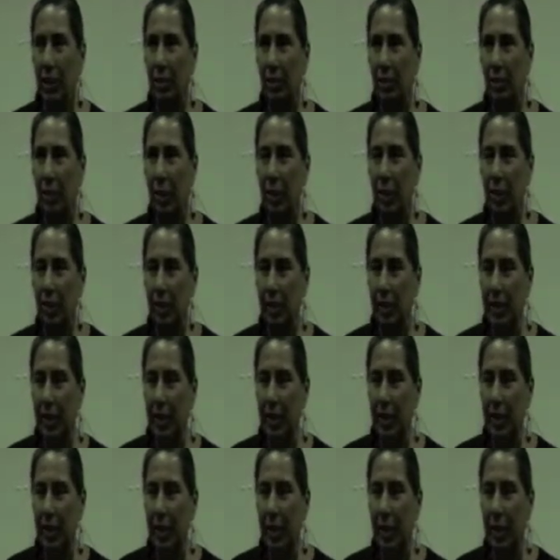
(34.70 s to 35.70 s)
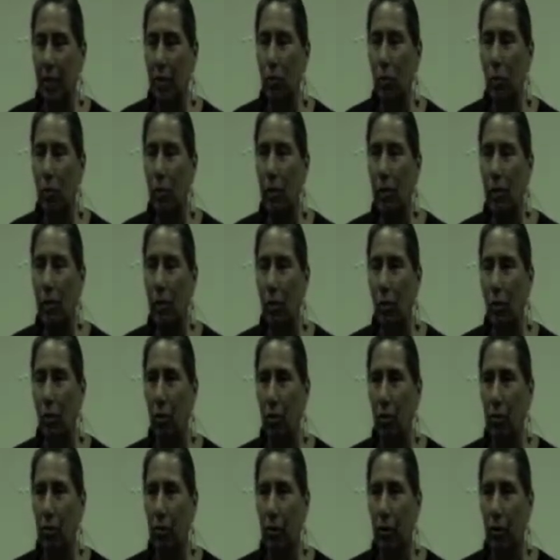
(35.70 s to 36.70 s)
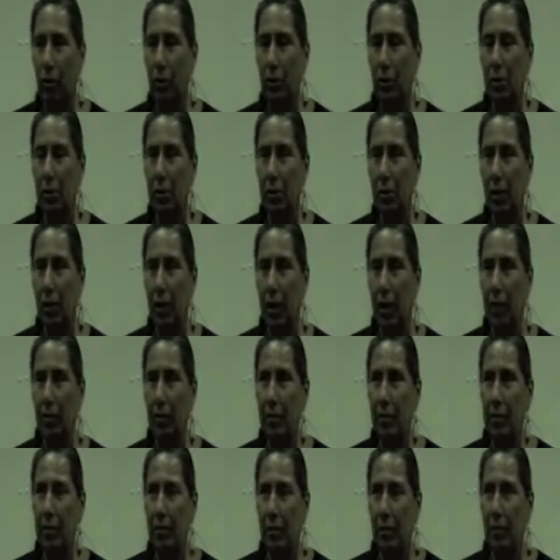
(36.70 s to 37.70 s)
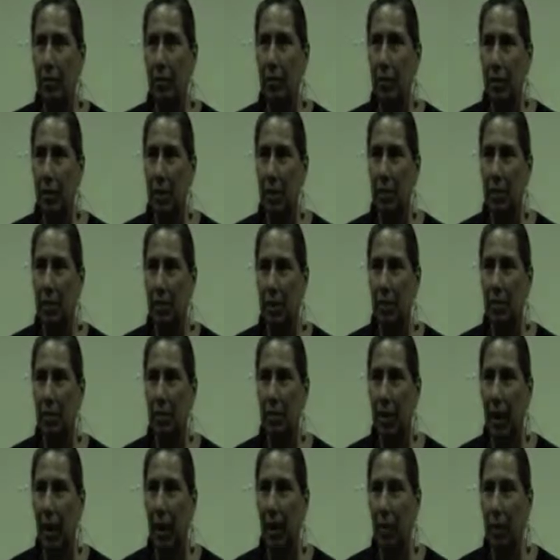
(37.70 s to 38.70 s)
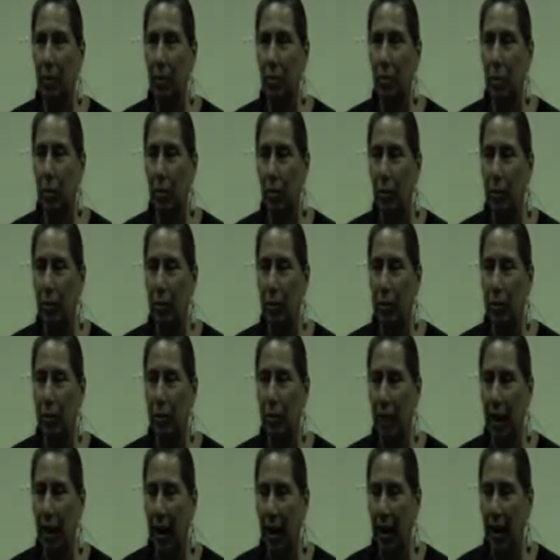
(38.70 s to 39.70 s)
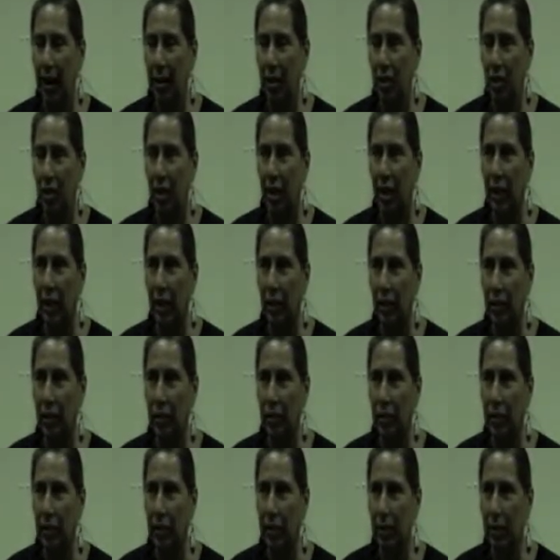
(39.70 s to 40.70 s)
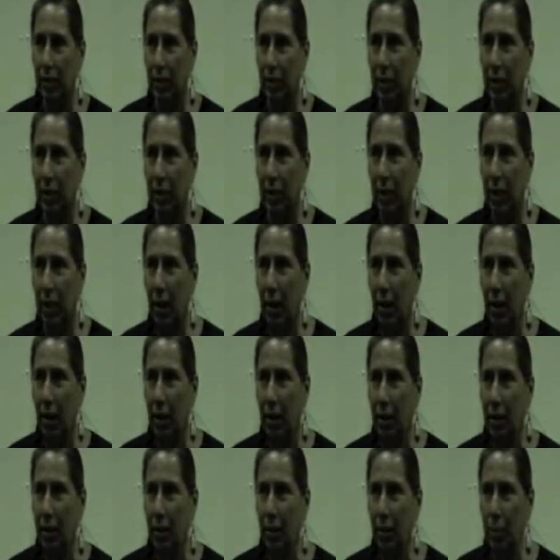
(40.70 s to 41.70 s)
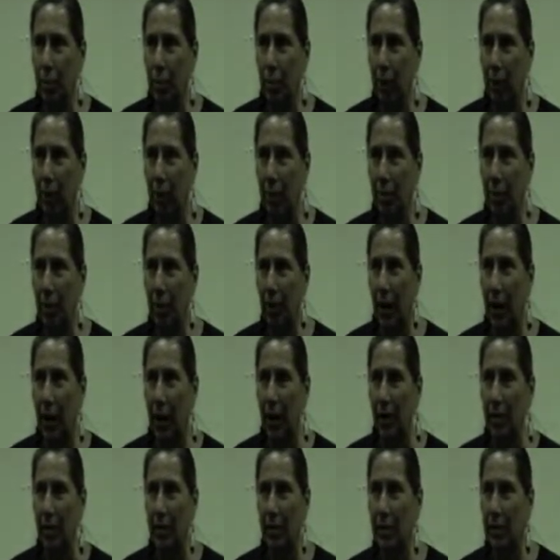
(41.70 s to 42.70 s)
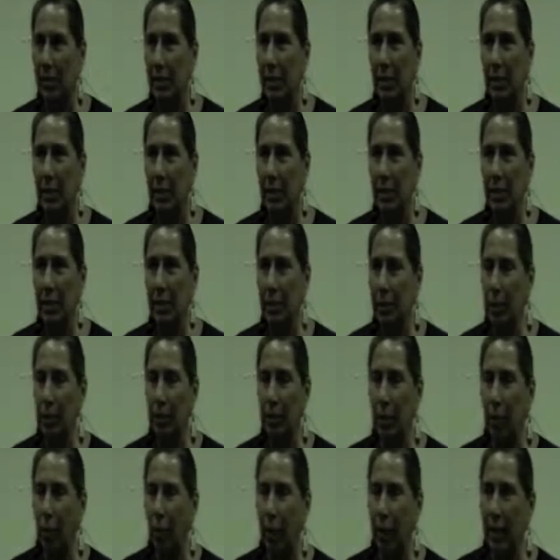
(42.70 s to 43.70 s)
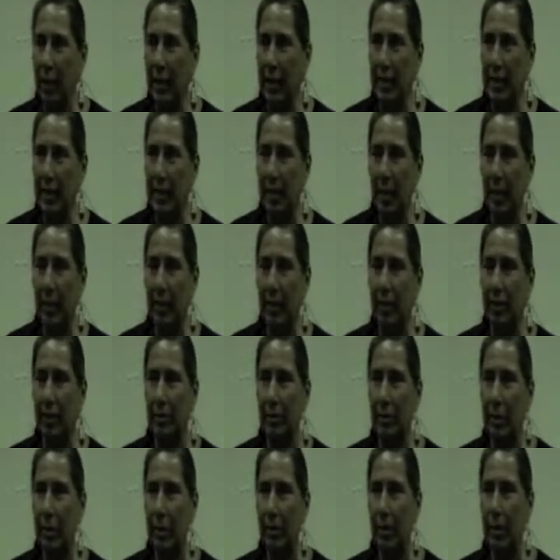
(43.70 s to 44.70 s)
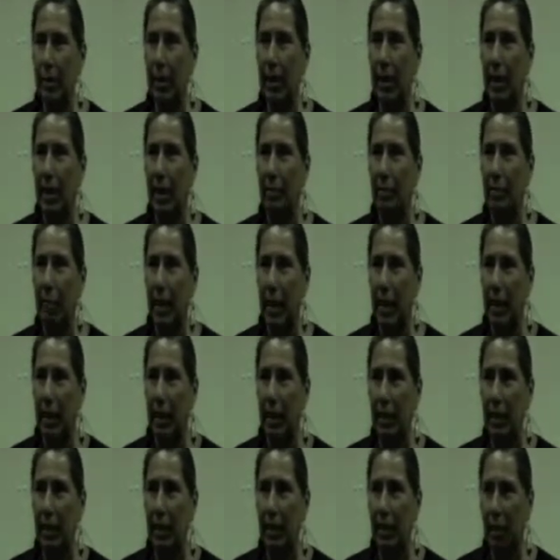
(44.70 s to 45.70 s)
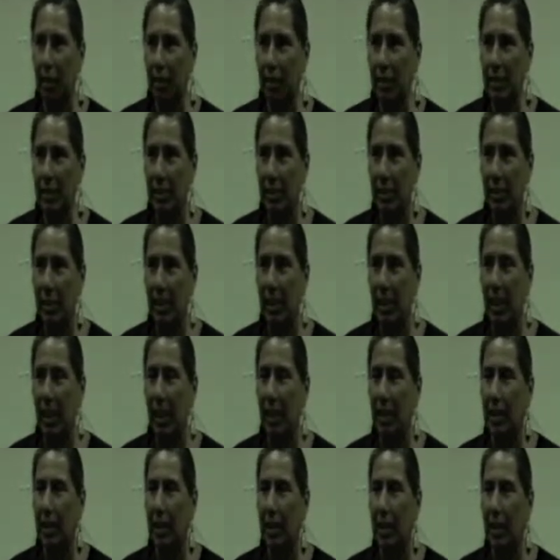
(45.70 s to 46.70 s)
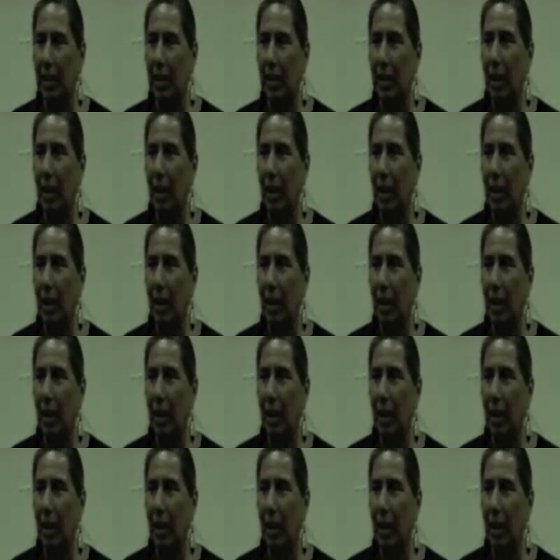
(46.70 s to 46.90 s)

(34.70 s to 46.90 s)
Try to settle in with the old folks who have this traditional value where we never had jails, we never had the pedophiles. These people were exiled if they behaved badly in our society.